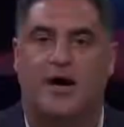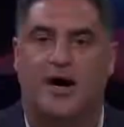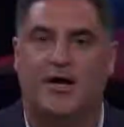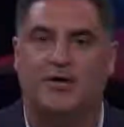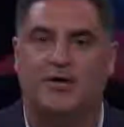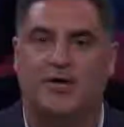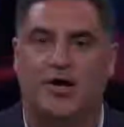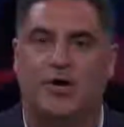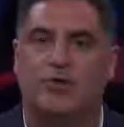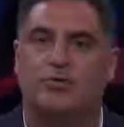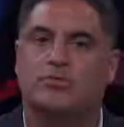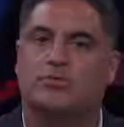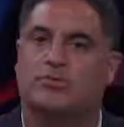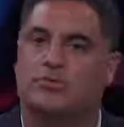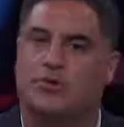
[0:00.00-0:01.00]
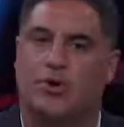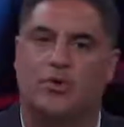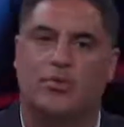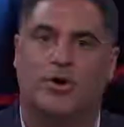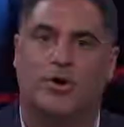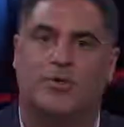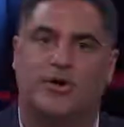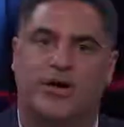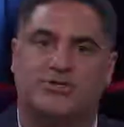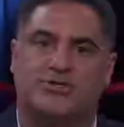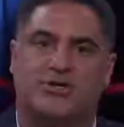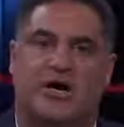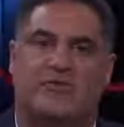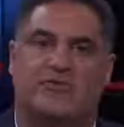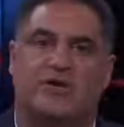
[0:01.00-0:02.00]
On the go? Don't worry, we got you
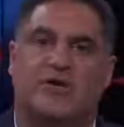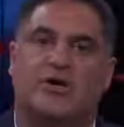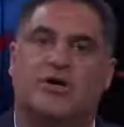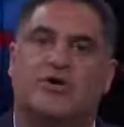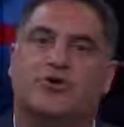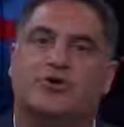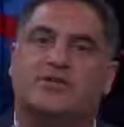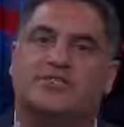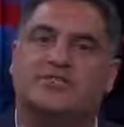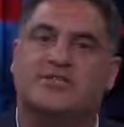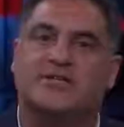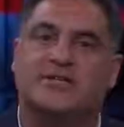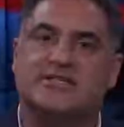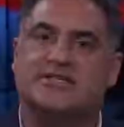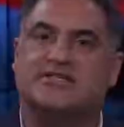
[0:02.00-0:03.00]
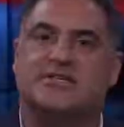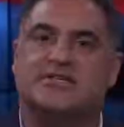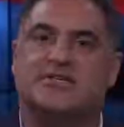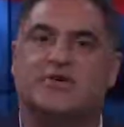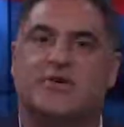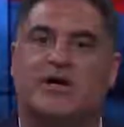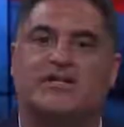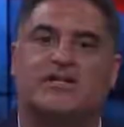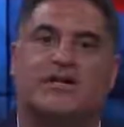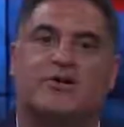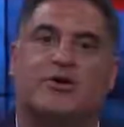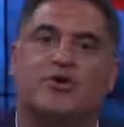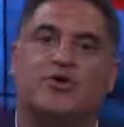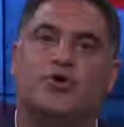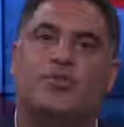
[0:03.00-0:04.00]
covered. You can still listen to TYT at
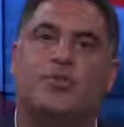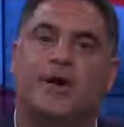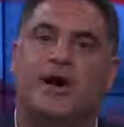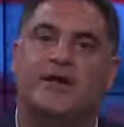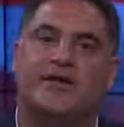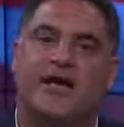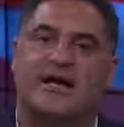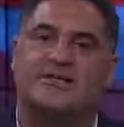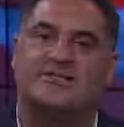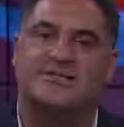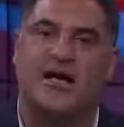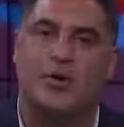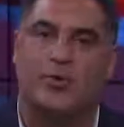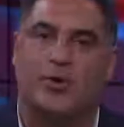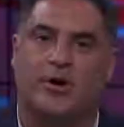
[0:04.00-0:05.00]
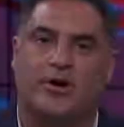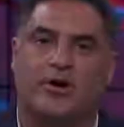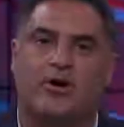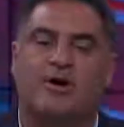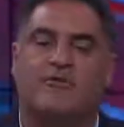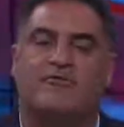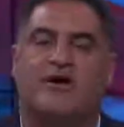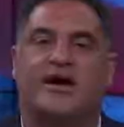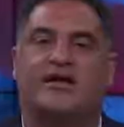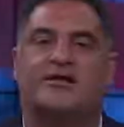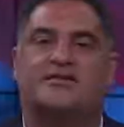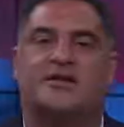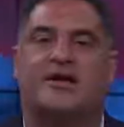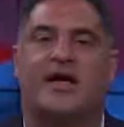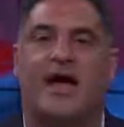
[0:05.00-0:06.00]
our new podcast network. Find
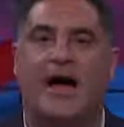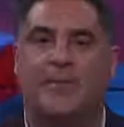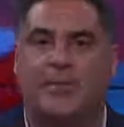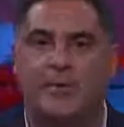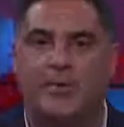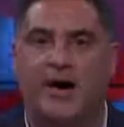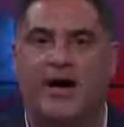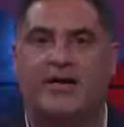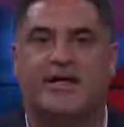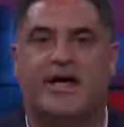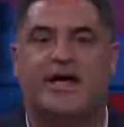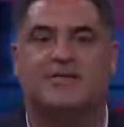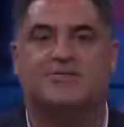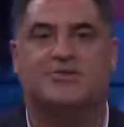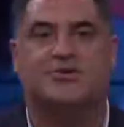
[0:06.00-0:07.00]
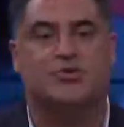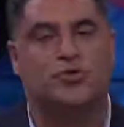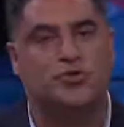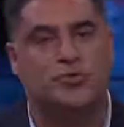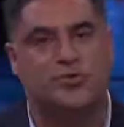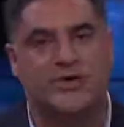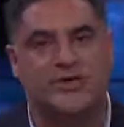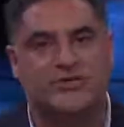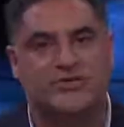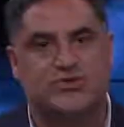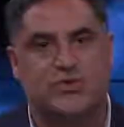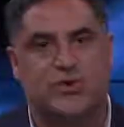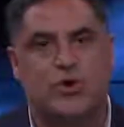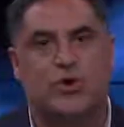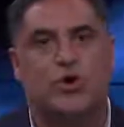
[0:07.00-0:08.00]
us on Apple Podcasts, the Google Play
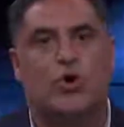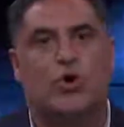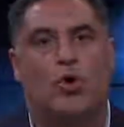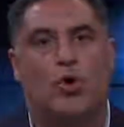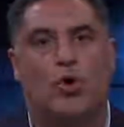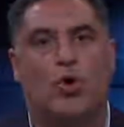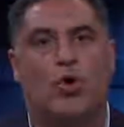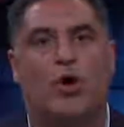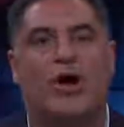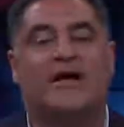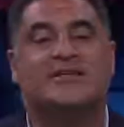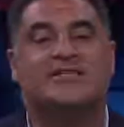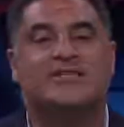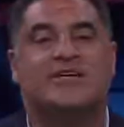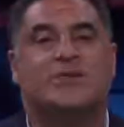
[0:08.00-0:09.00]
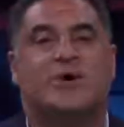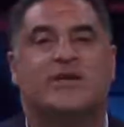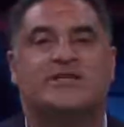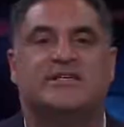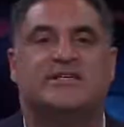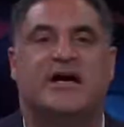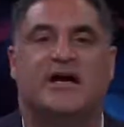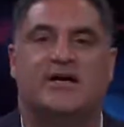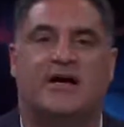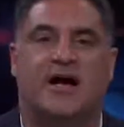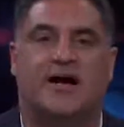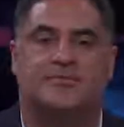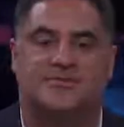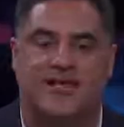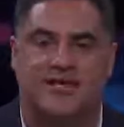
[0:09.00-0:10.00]
Store, or at
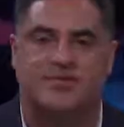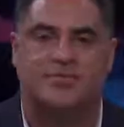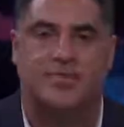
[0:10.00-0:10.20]
tyt.com slash